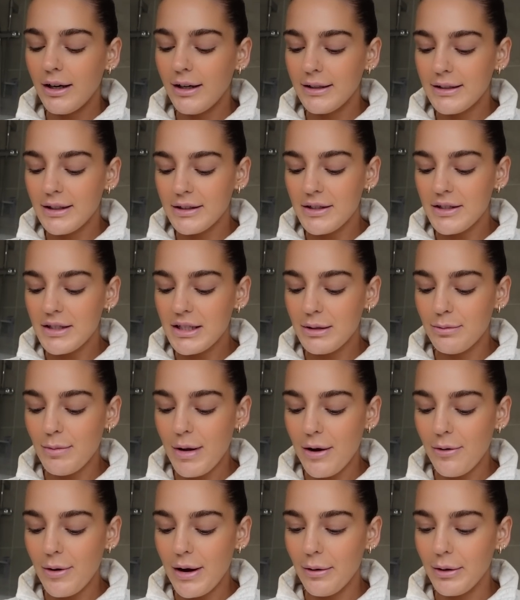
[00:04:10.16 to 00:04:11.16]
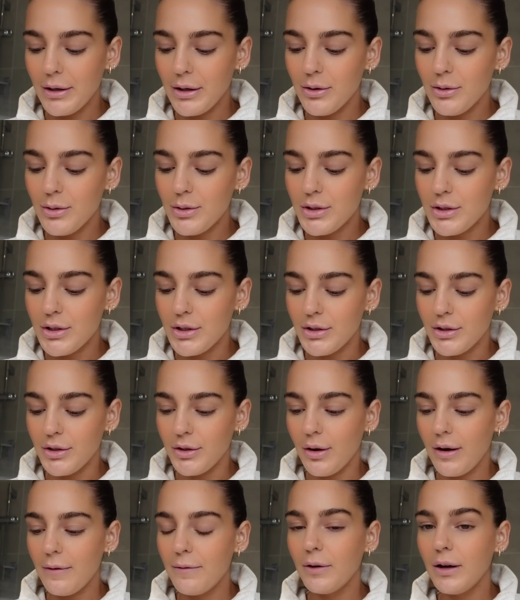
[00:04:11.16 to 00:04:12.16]
It doesn't smell how it used to.
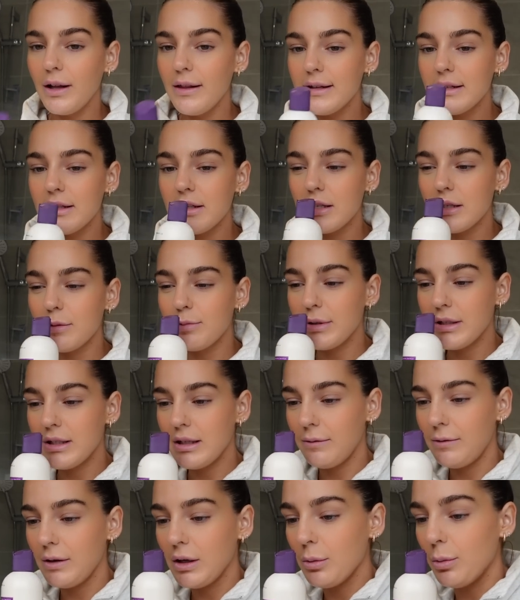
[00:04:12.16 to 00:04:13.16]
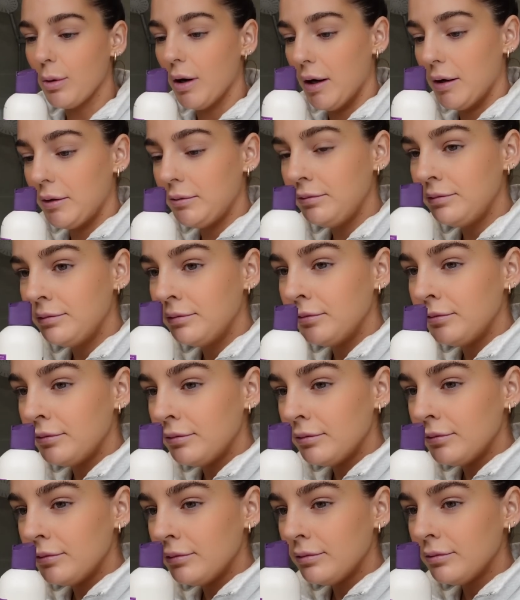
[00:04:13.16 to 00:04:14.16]
I feel like this is a specific one.
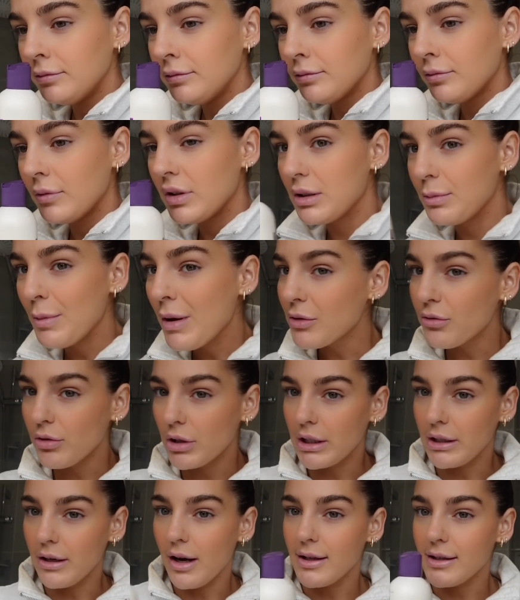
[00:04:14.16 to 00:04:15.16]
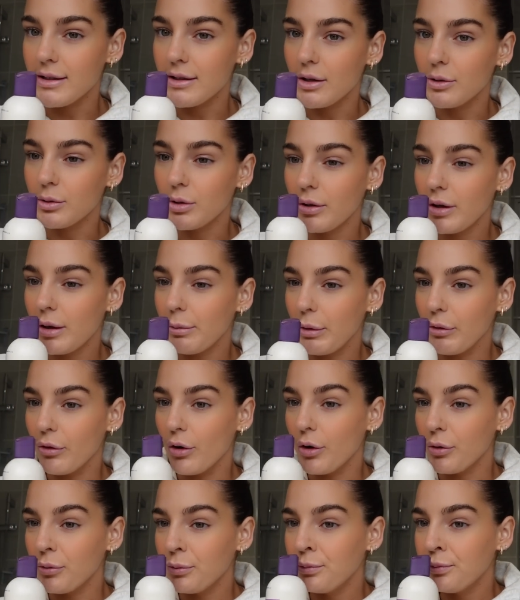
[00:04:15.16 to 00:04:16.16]
It smells really nice still, don't get me
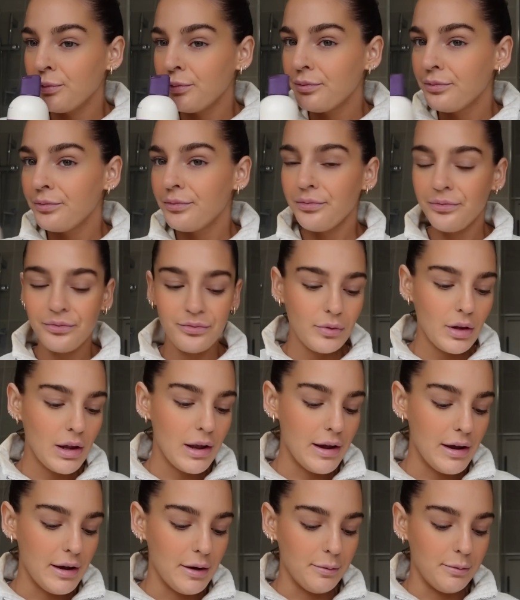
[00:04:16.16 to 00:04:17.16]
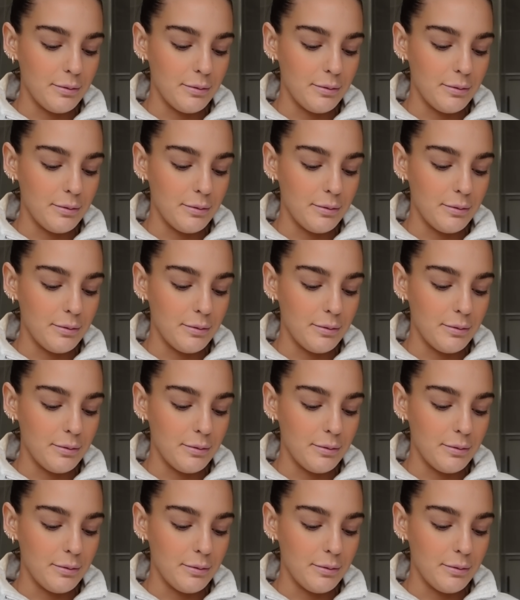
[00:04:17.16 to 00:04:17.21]
wrong. So